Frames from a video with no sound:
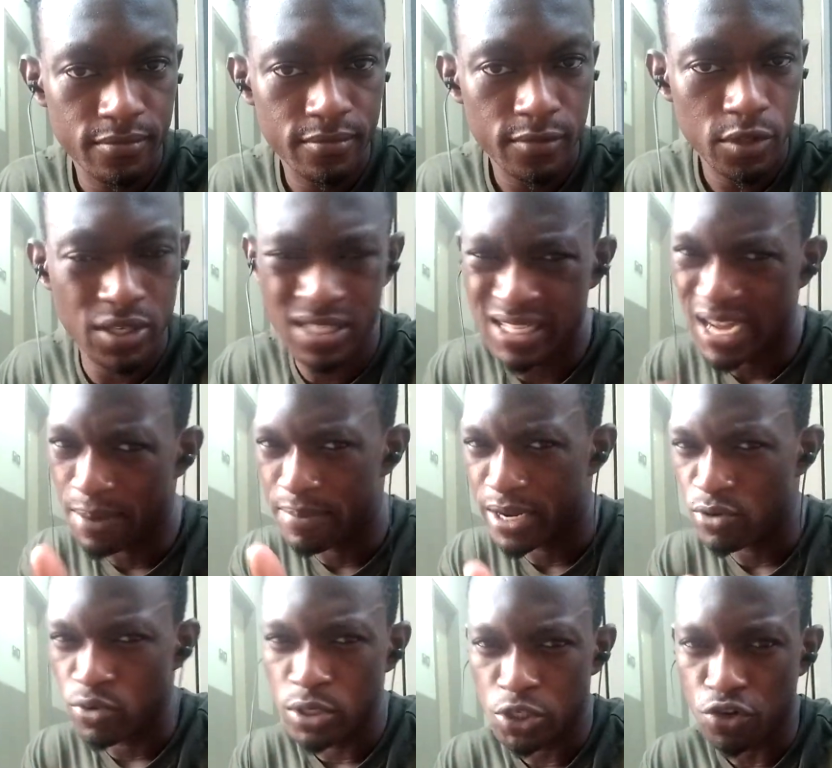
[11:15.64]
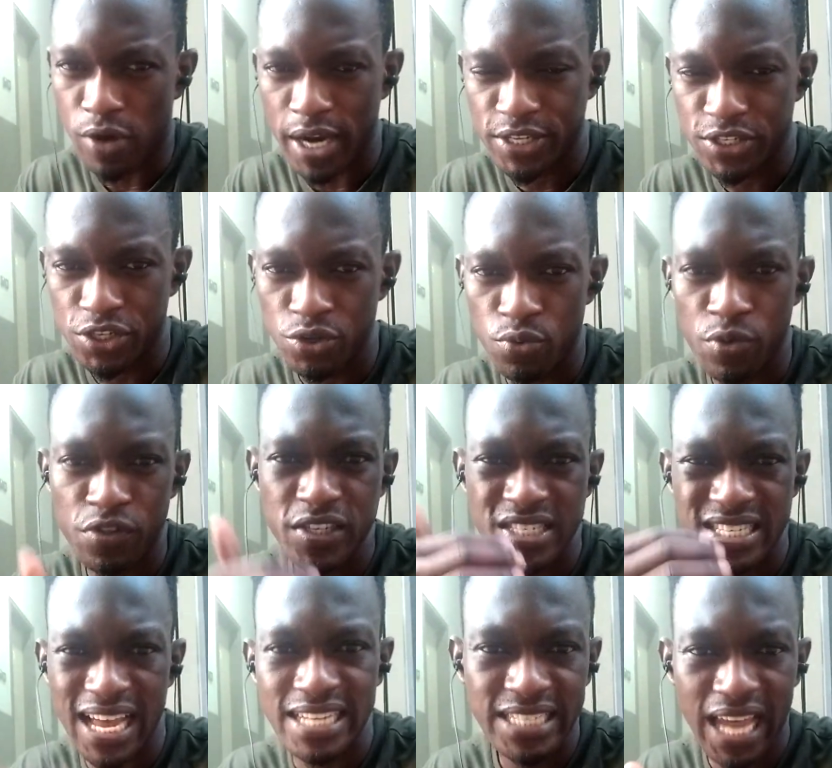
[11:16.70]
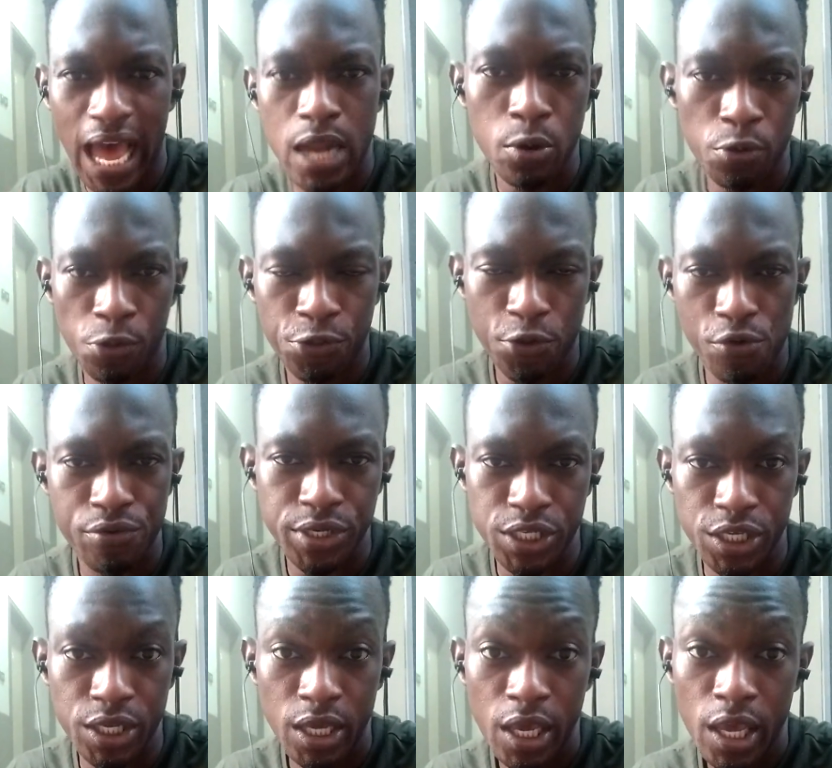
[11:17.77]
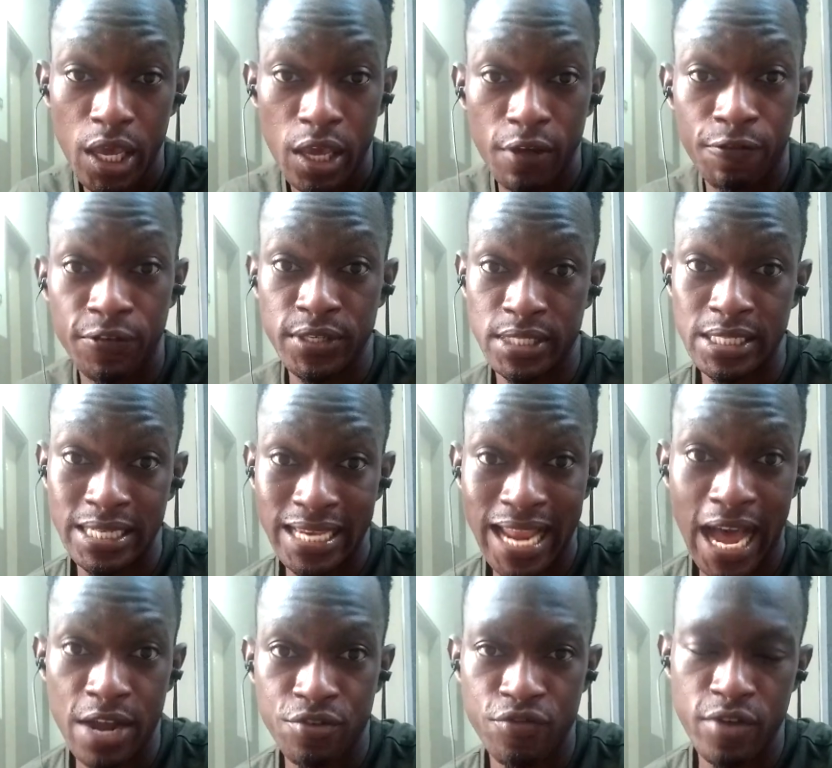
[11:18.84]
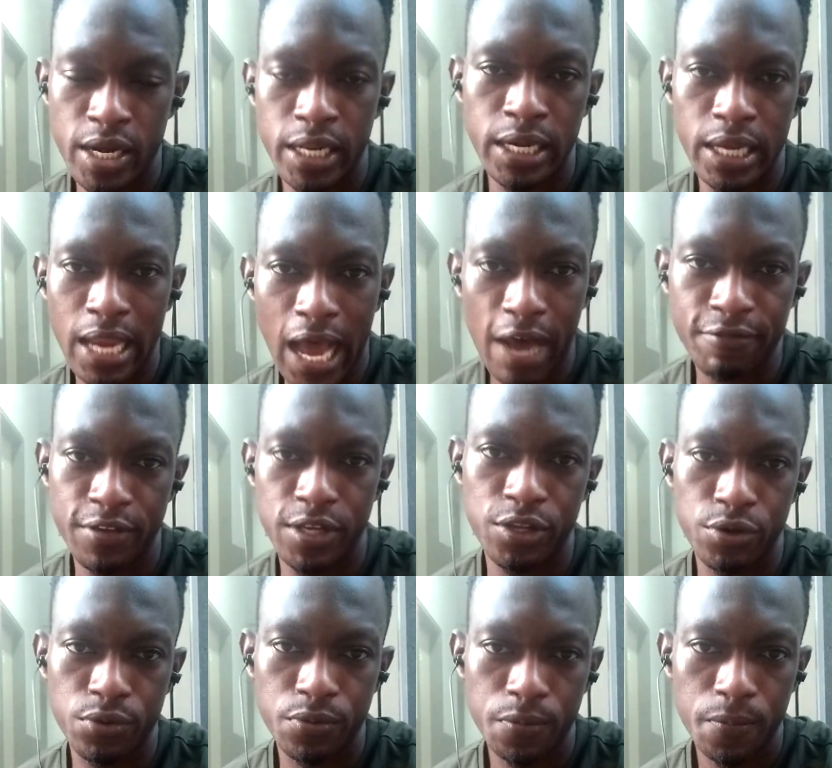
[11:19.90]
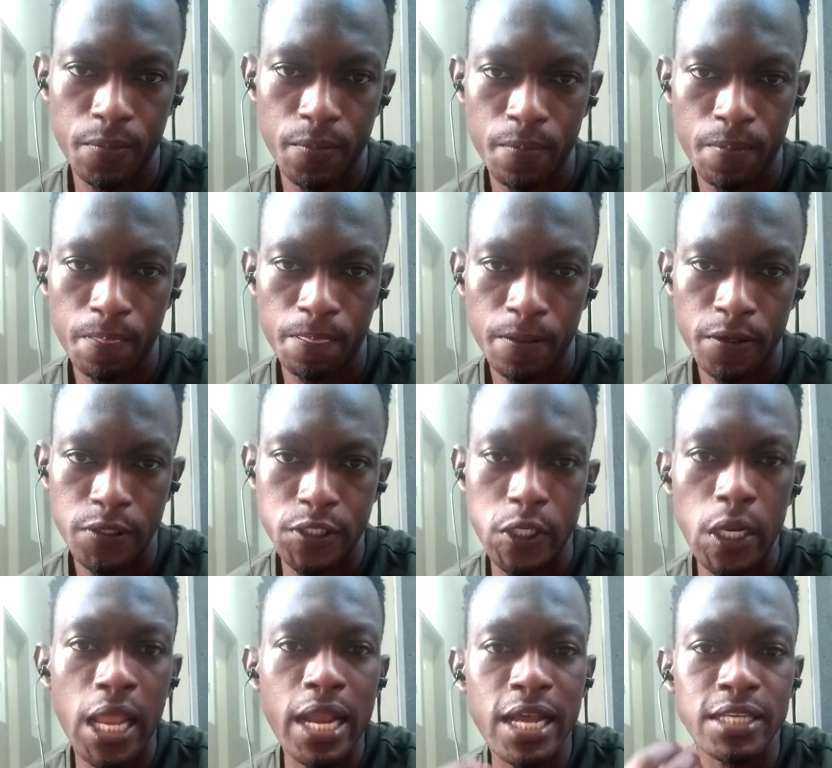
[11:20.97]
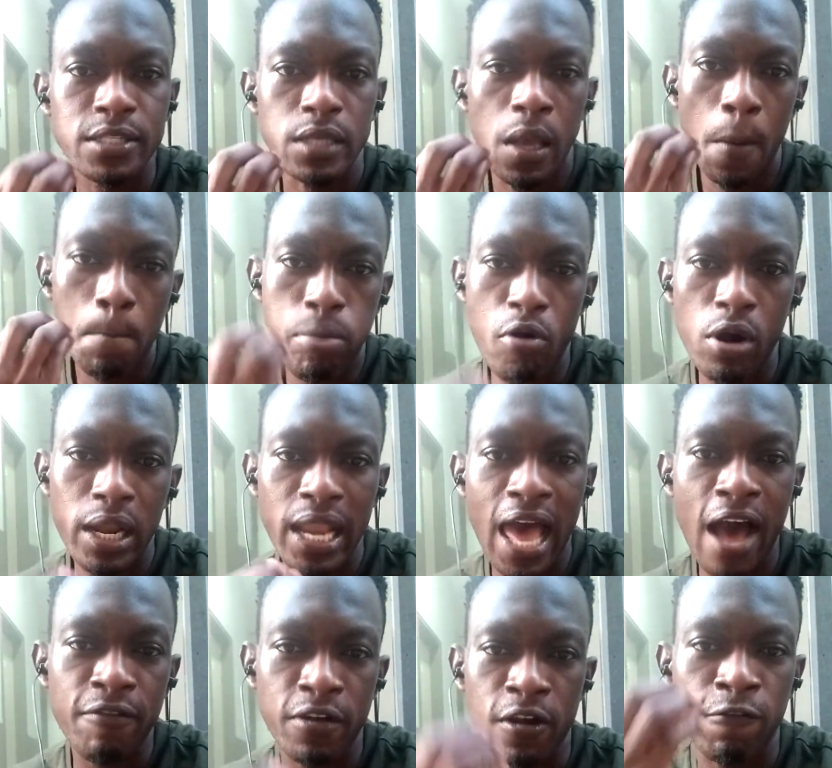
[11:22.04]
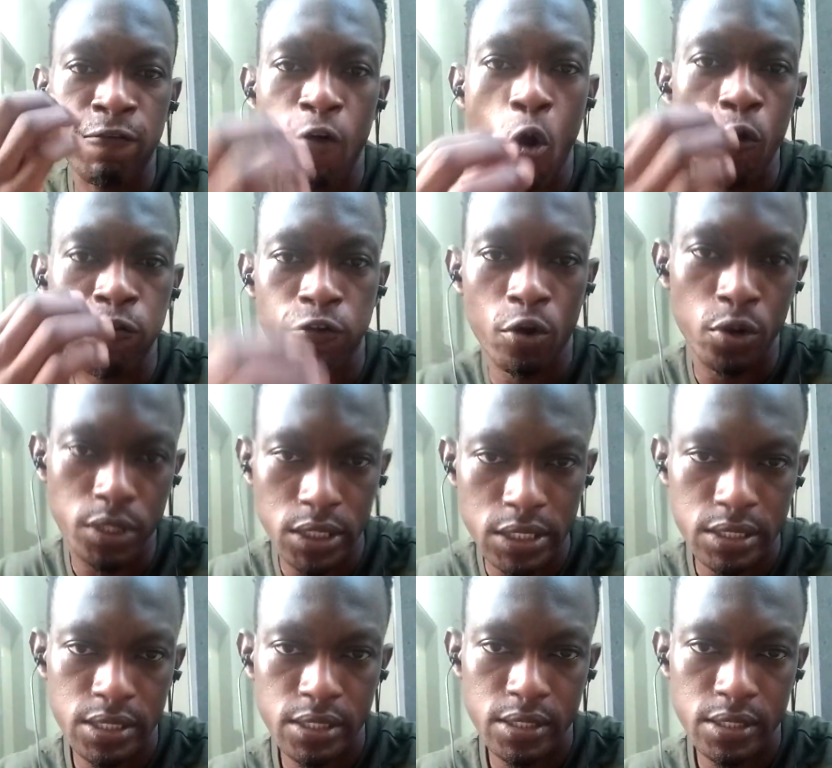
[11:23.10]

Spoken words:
Because nobody will trust you with such kind of authority if he's not really loving you. So let us put love at the forefront.